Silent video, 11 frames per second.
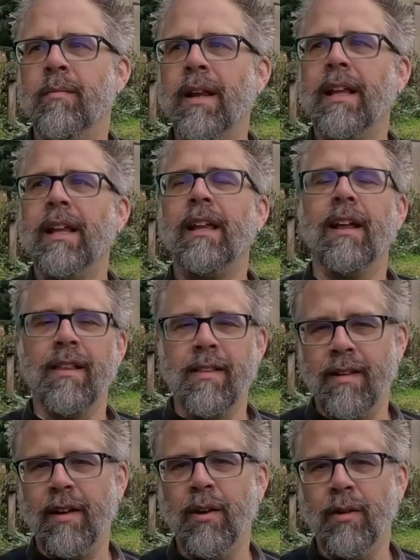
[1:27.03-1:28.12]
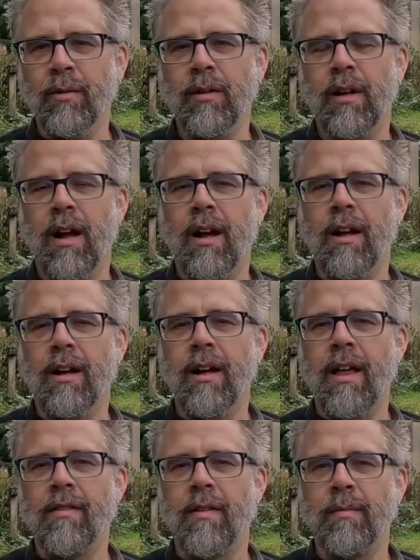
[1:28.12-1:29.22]
many eons ago, uh,
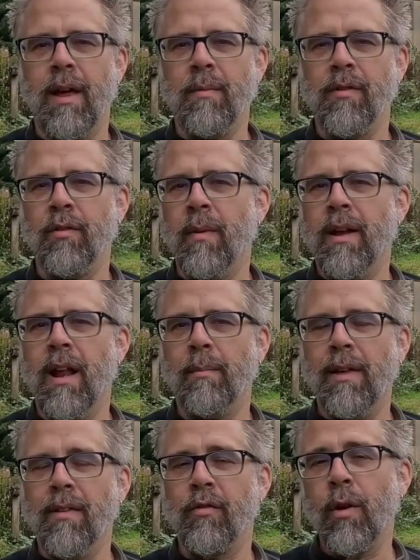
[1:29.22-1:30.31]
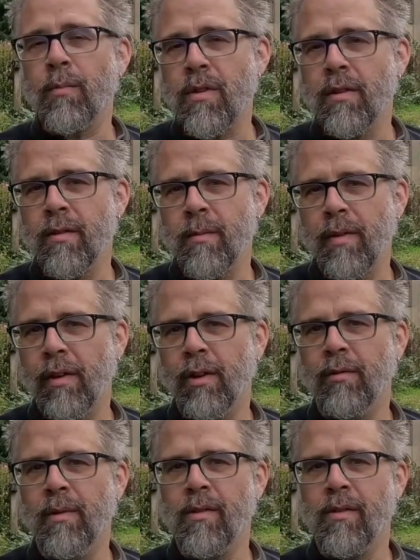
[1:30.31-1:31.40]
and sometimes there may not be inscriptions, but there
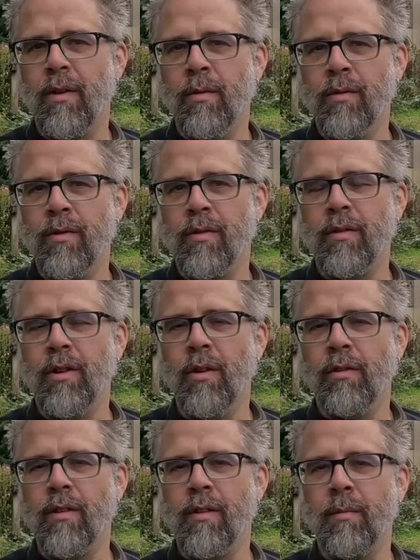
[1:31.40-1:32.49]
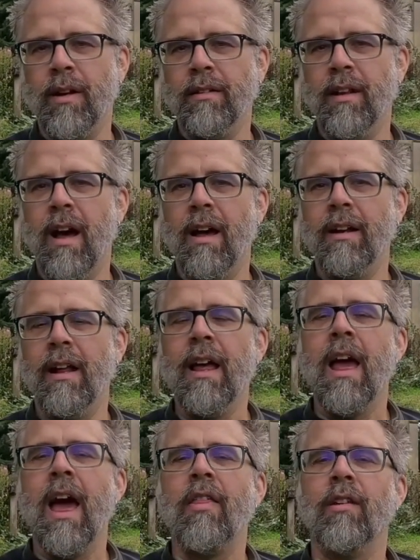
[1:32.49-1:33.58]
could have been stones to note that someone had died.
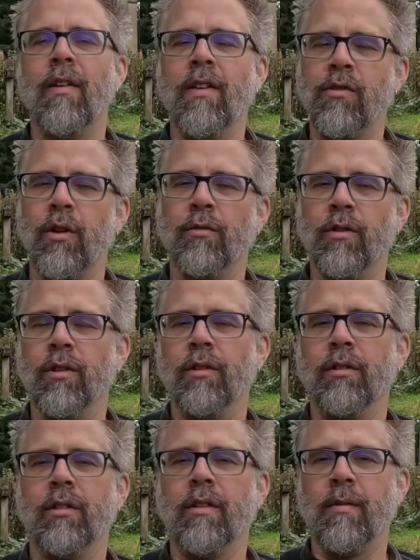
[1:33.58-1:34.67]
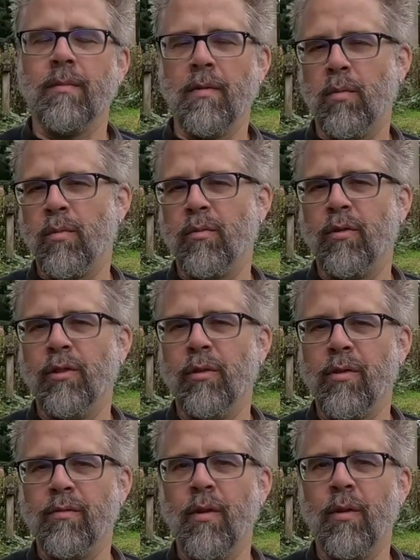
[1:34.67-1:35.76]
And then eventually, over sometimes what's referred to
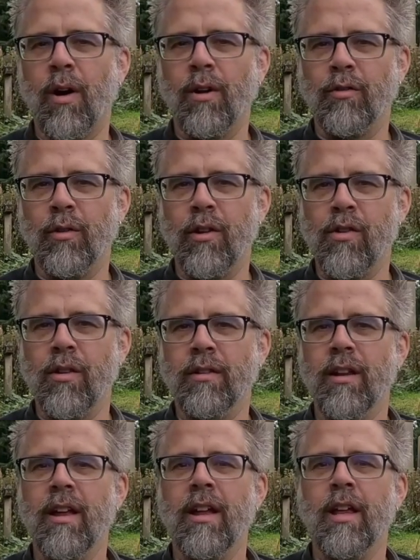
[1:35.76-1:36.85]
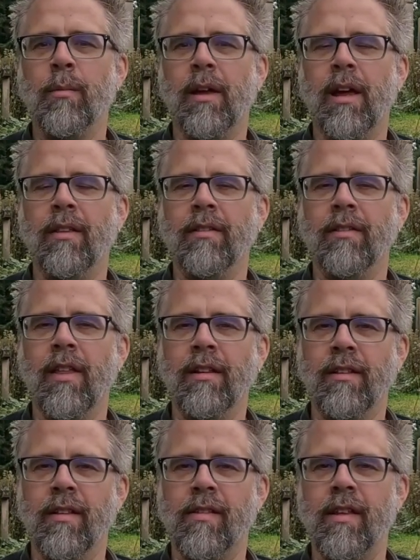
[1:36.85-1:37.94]
as a folk art tradition, you begin
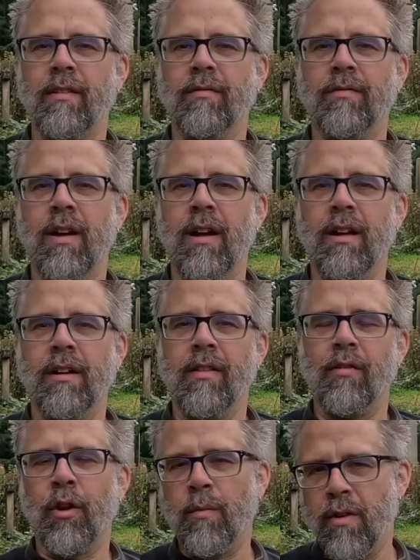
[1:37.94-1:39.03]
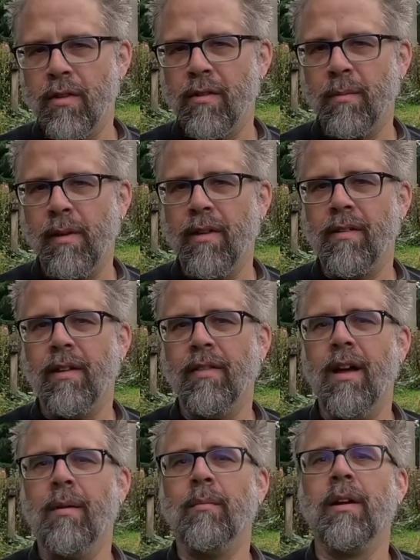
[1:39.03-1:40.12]
then to see uh, inscriptions placed on
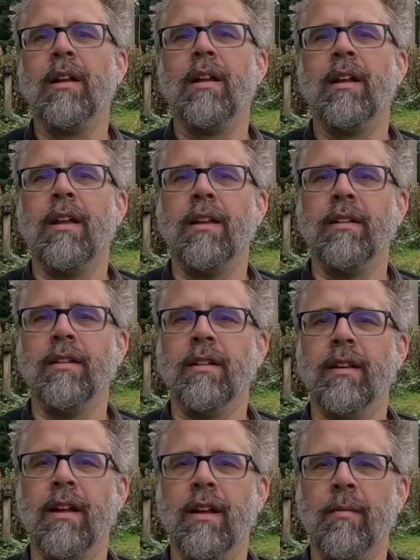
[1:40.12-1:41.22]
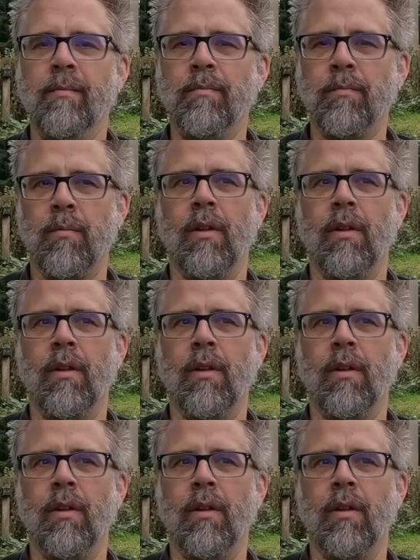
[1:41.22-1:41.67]
them in um,